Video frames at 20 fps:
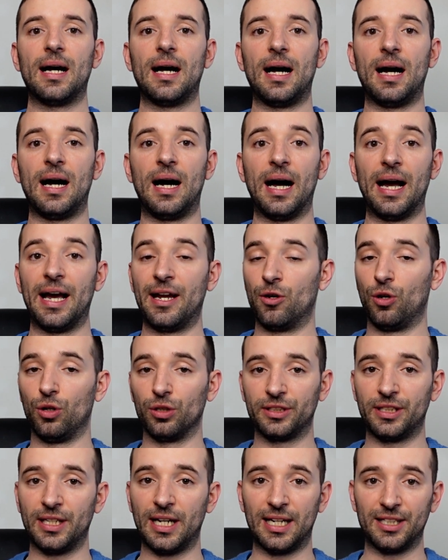and
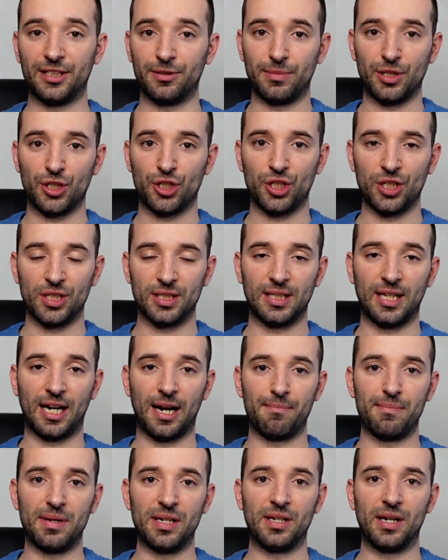all the other machines that
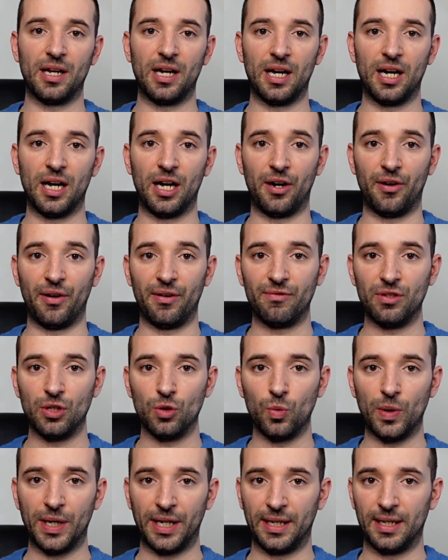I've been
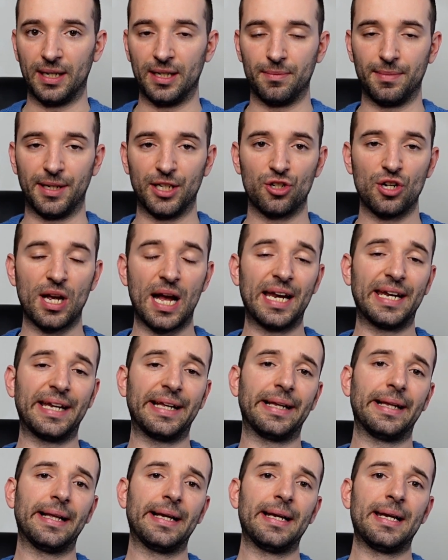reviewing in my
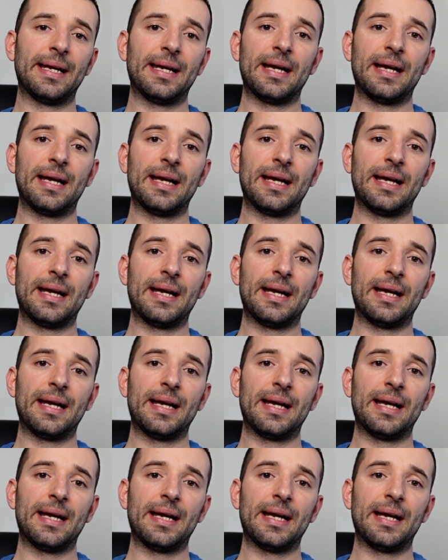channel,